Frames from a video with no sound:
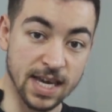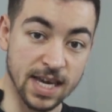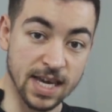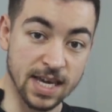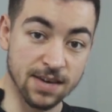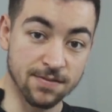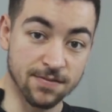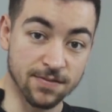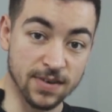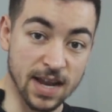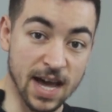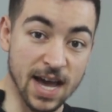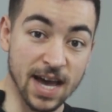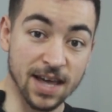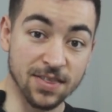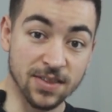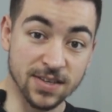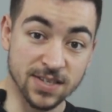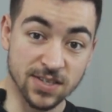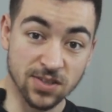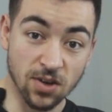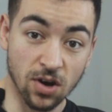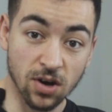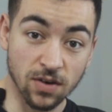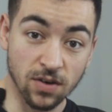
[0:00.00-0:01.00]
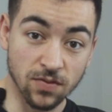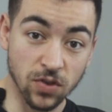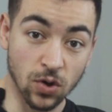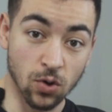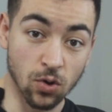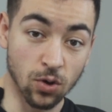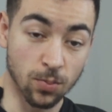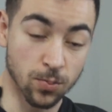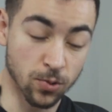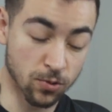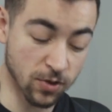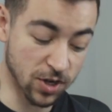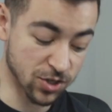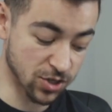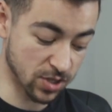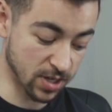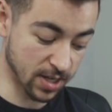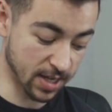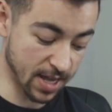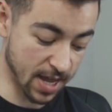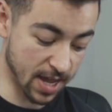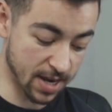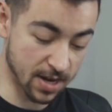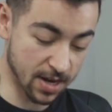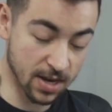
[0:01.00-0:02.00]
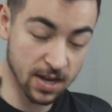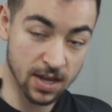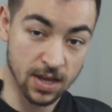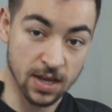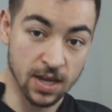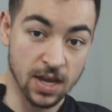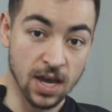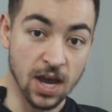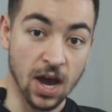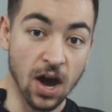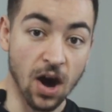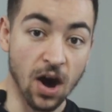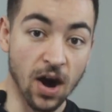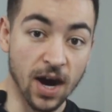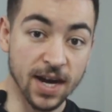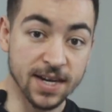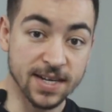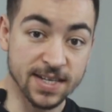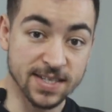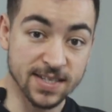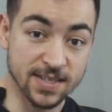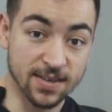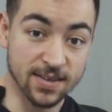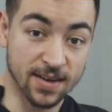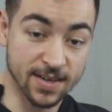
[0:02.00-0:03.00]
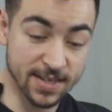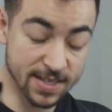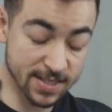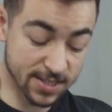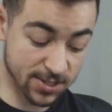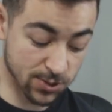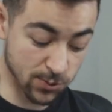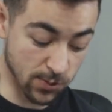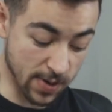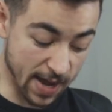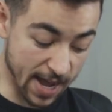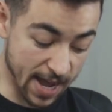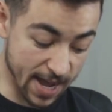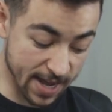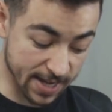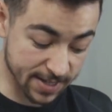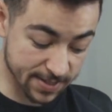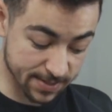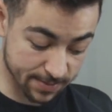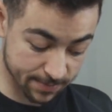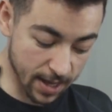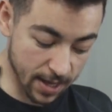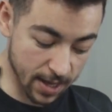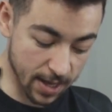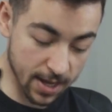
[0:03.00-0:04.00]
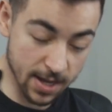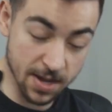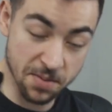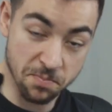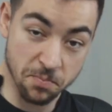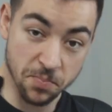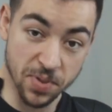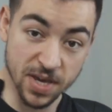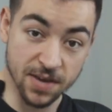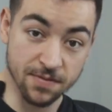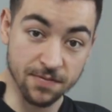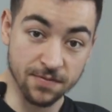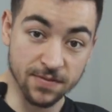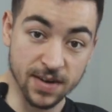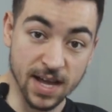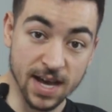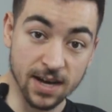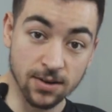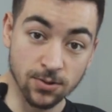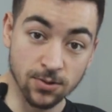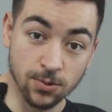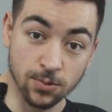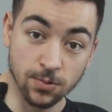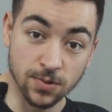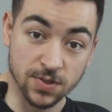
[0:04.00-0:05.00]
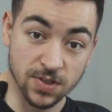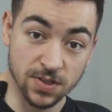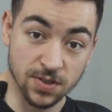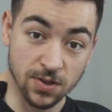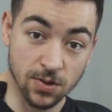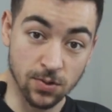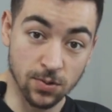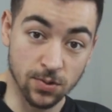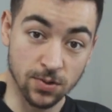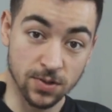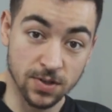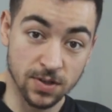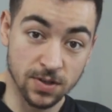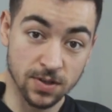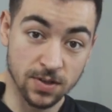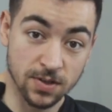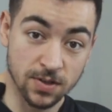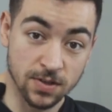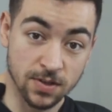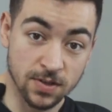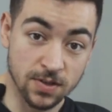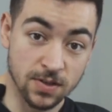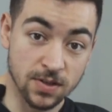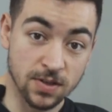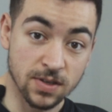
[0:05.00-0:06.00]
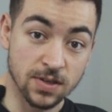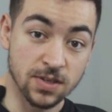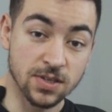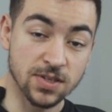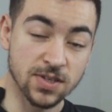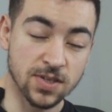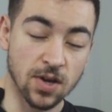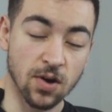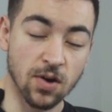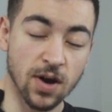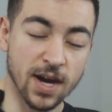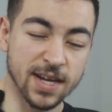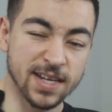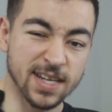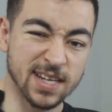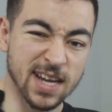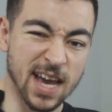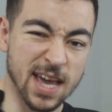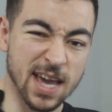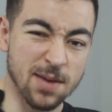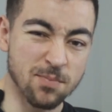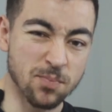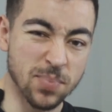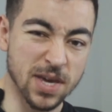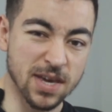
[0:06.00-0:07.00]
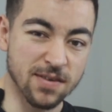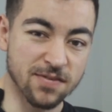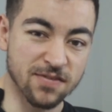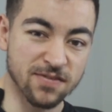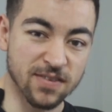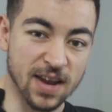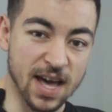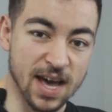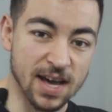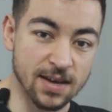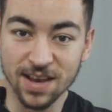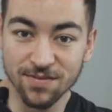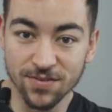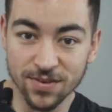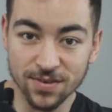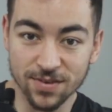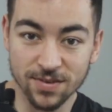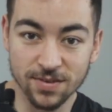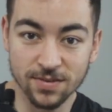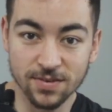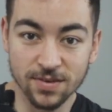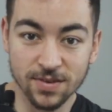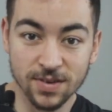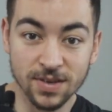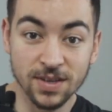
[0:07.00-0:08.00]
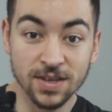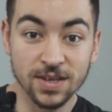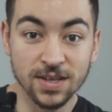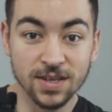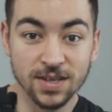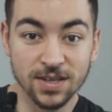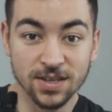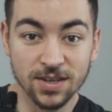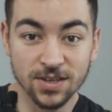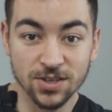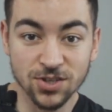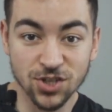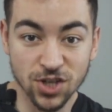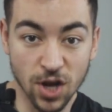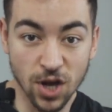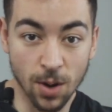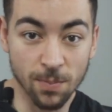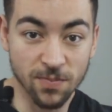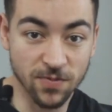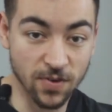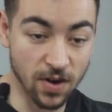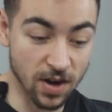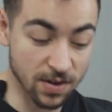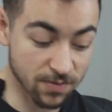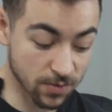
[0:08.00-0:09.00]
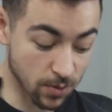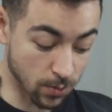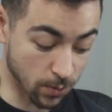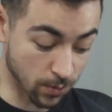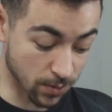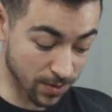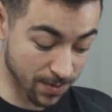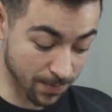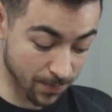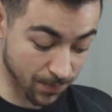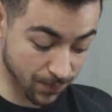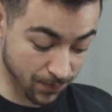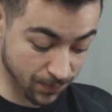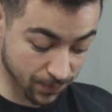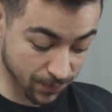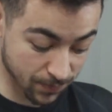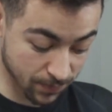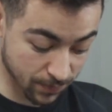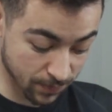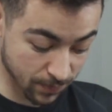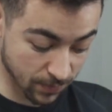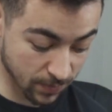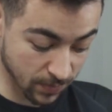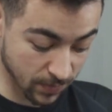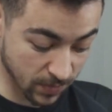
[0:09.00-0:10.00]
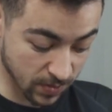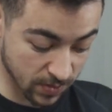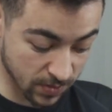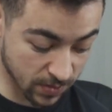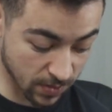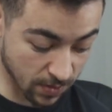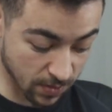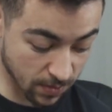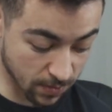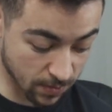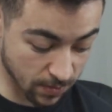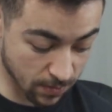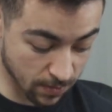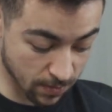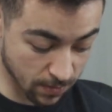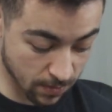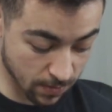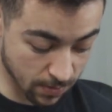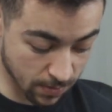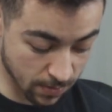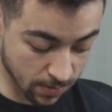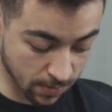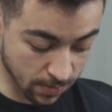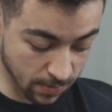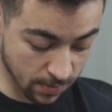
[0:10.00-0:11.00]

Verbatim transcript: E flat at the start of the chord progression again, I decided to add a B flat altered chord. So I did a B flat 7 sharp 5 chord. So. should